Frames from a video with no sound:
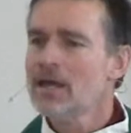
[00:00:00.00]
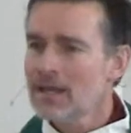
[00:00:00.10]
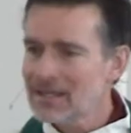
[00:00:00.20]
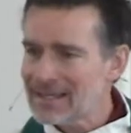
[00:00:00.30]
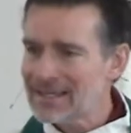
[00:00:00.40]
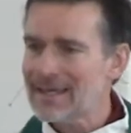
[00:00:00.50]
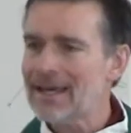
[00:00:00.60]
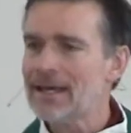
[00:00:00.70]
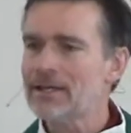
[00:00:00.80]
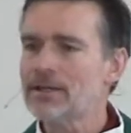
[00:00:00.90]
and
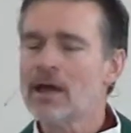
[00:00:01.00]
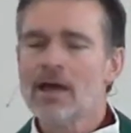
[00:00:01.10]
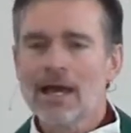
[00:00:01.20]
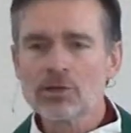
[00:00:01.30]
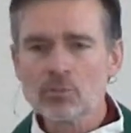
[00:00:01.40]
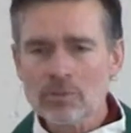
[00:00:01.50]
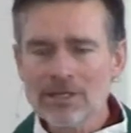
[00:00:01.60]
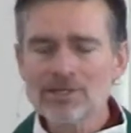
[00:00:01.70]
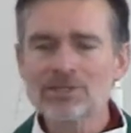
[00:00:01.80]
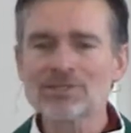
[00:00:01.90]
again, and
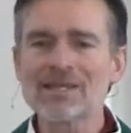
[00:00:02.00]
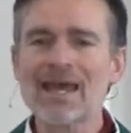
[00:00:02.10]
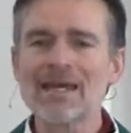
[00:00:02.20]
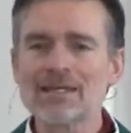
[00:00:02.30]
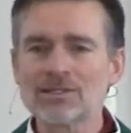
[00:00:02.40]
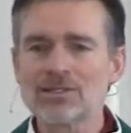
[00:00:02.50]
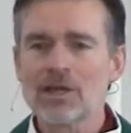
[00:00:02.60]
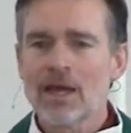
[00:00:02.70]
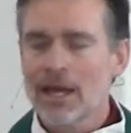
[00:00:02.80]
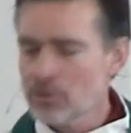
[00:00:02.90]
restate
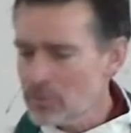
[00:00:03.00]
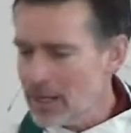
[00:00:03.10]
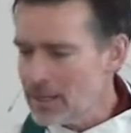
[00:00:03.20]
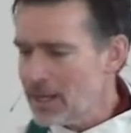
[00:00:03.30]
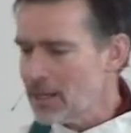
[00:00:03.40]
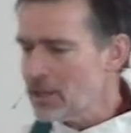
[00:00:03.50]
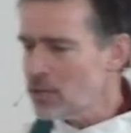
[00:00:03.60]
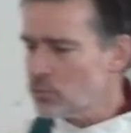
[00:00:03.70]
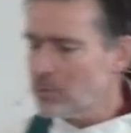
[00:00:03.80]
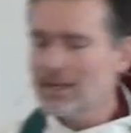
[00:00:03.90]
and
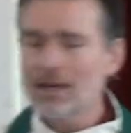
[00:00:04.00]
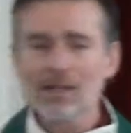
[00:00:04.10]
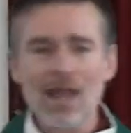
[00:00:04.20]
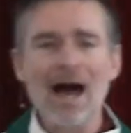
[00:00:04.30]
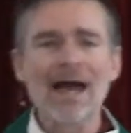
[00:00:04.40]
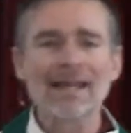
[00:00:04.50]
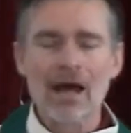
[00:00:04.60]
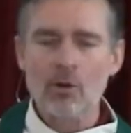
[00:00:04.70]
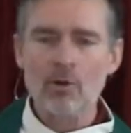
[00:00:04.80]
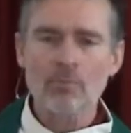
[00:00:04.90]
realign our